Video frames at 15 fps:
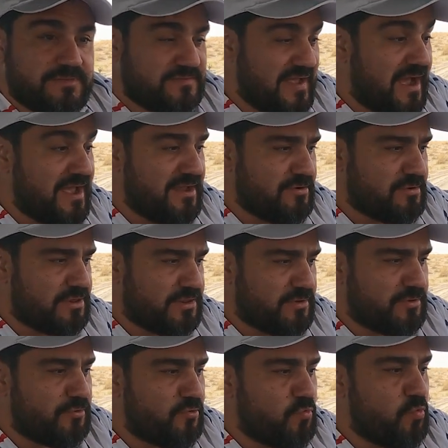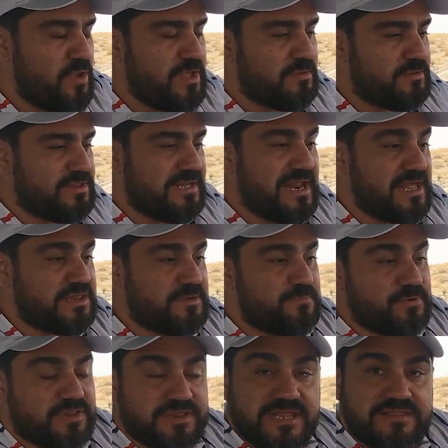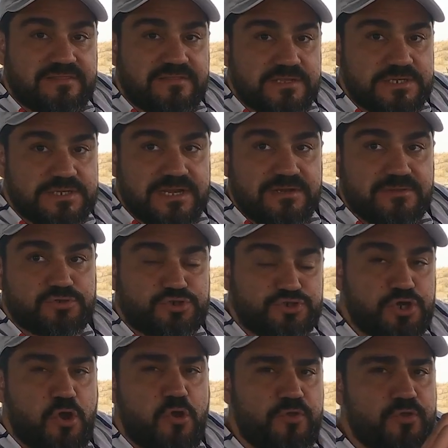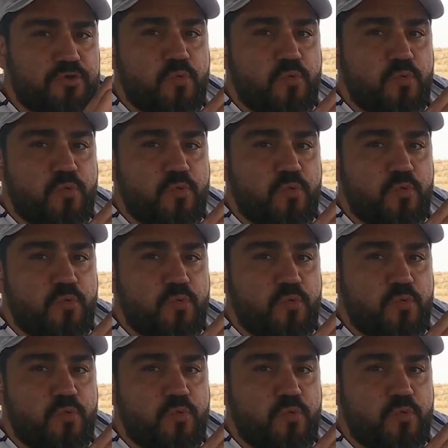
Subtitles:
tires, on all wheels, it has a percentage, and it'll show you